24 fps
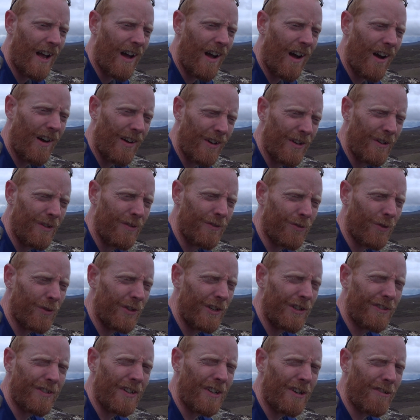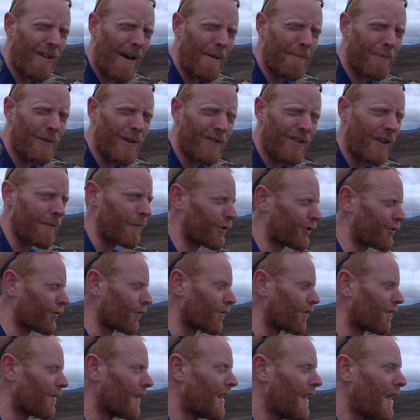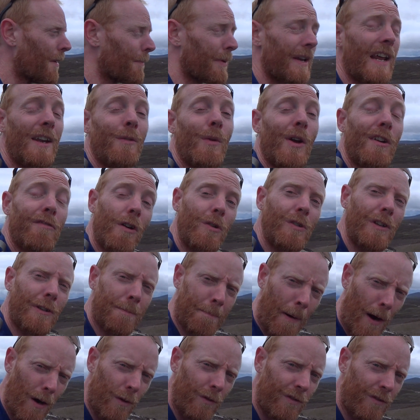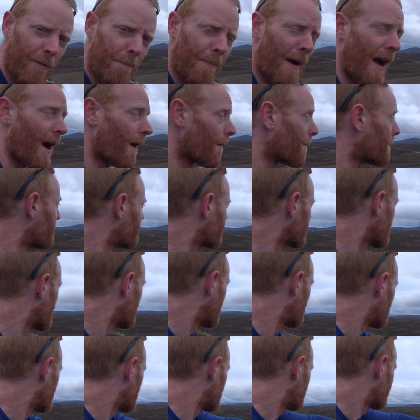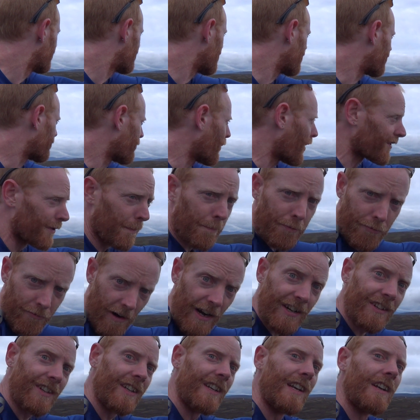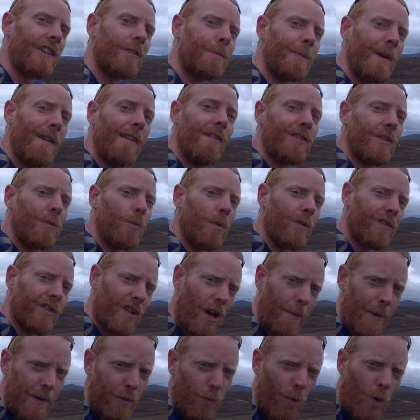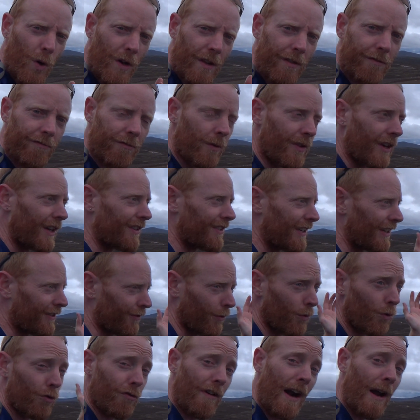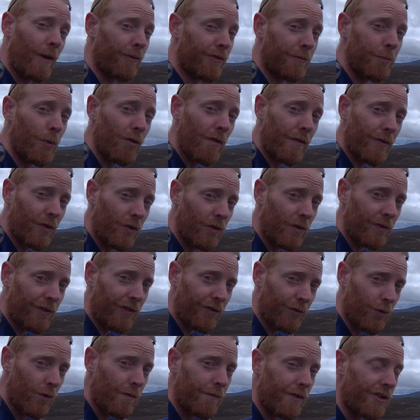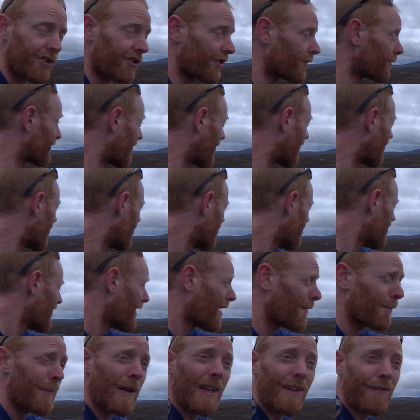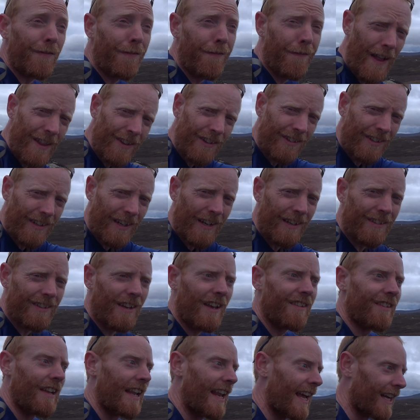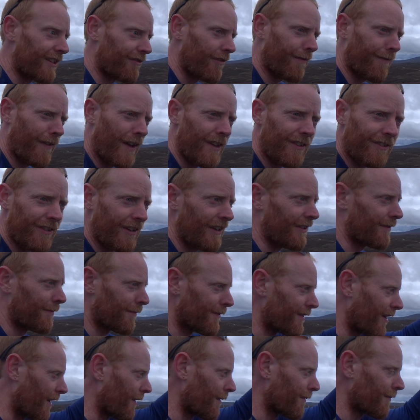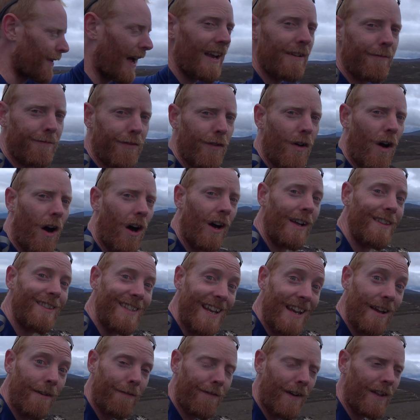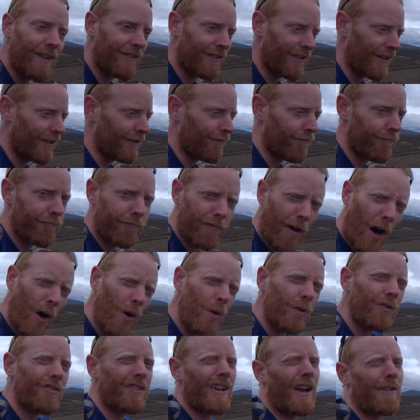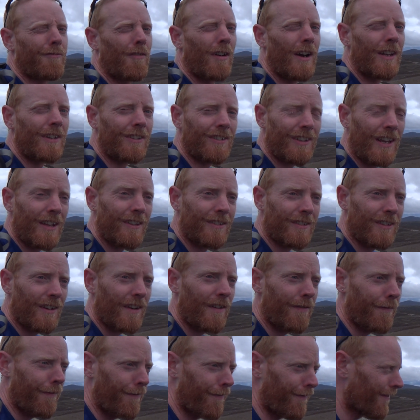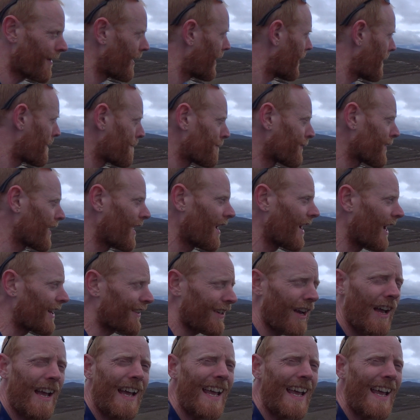Highlands or the Eastern Grampians, I'm not sure. But anyway, he wrote this post about just what a depressing experience it was walking through this. It's all grouse moor, of course, it's all for shooting. There's fences, there's electric fences, you know, 8-foot high deer fences, roads left, right and centre. It's a